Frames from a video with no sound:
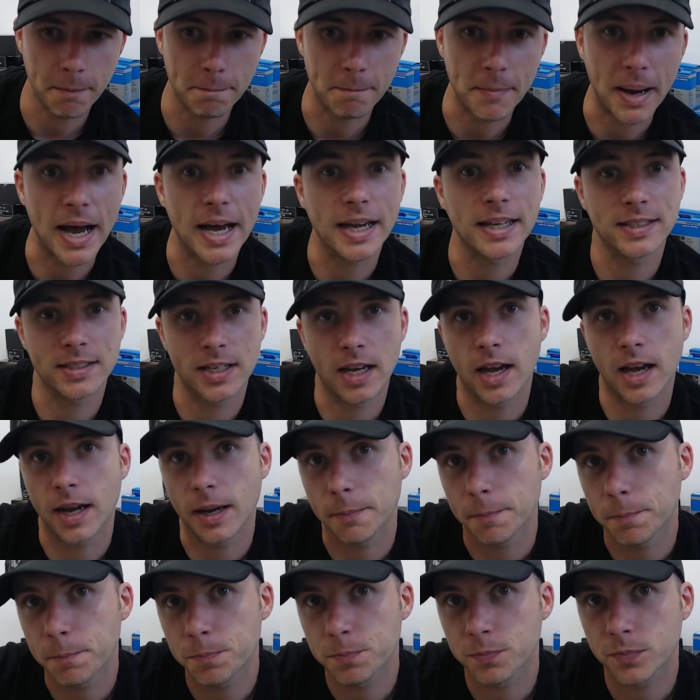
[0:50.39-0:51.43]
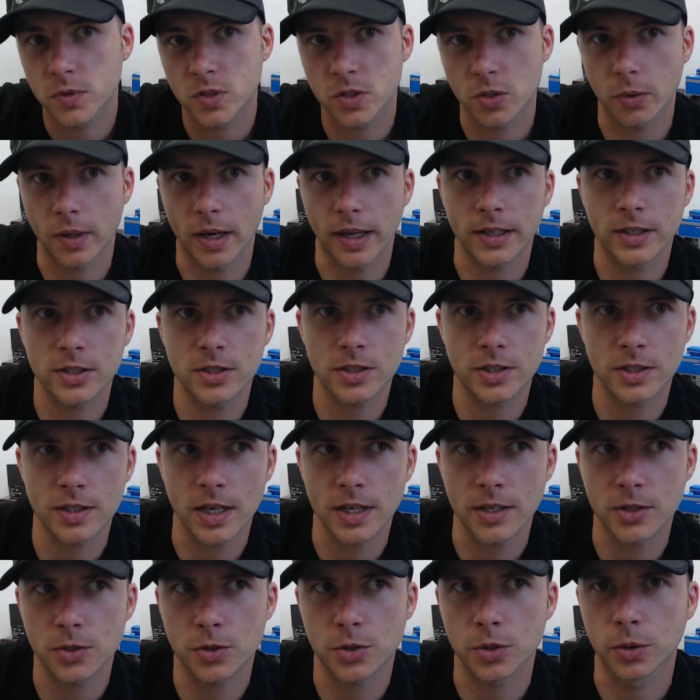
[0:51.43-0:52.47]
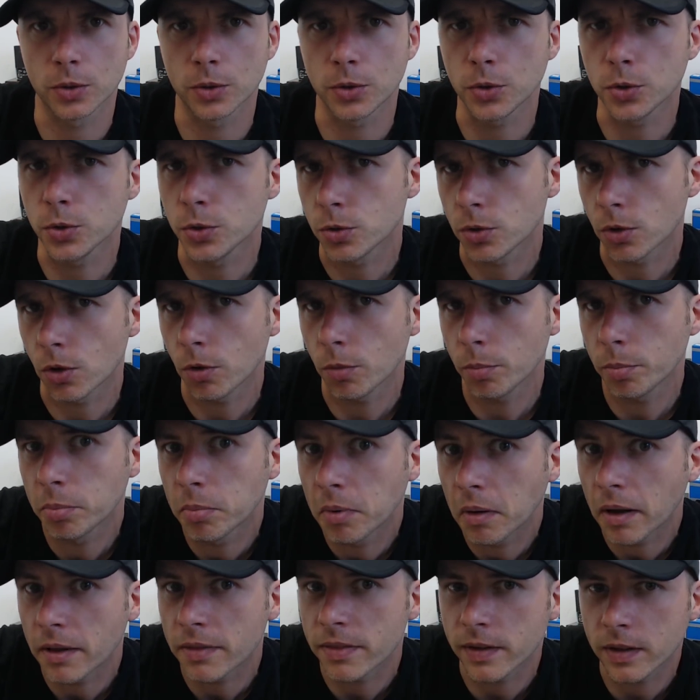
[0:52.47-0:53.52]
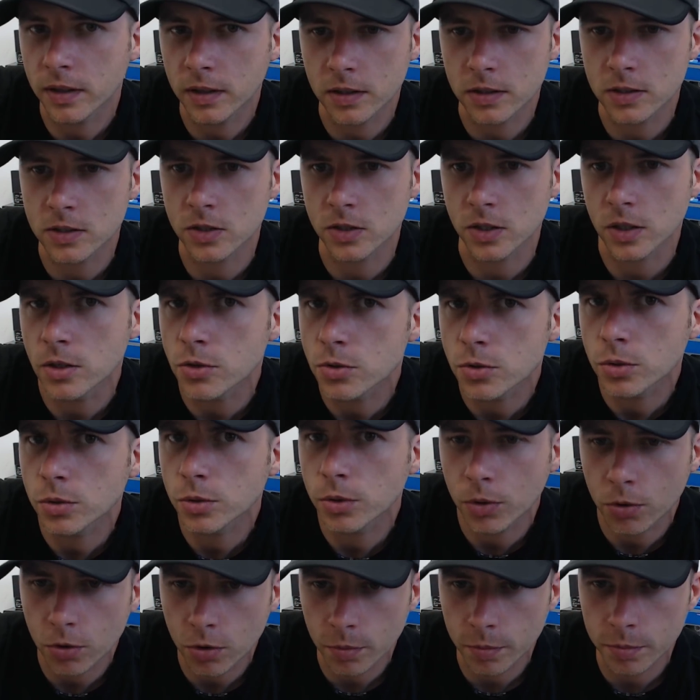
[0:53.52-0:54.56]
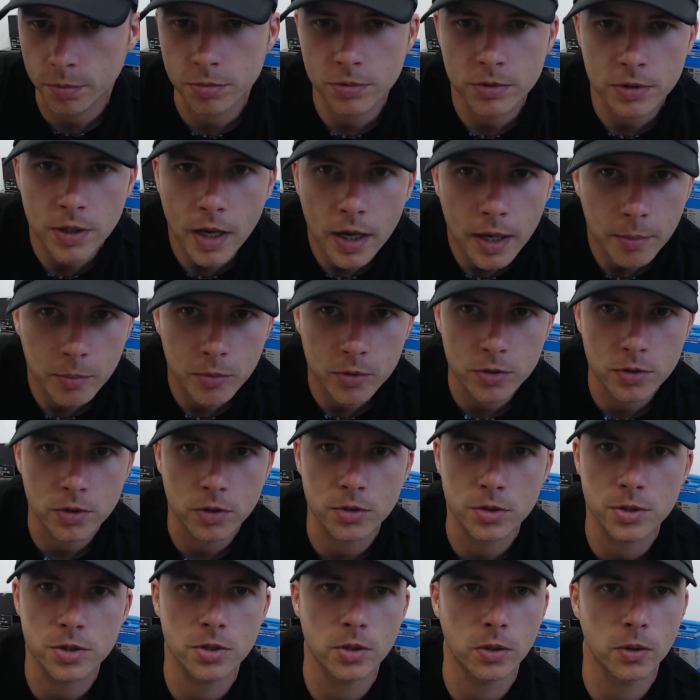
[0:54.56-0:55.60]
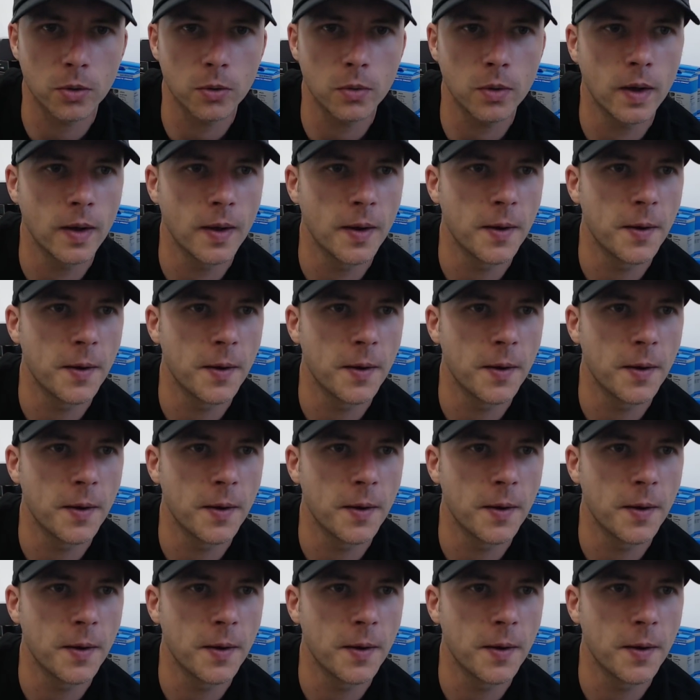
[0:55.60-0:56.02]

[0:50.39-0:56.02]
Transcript: my time. So like Central Europe. I think it's Central Europe time or so.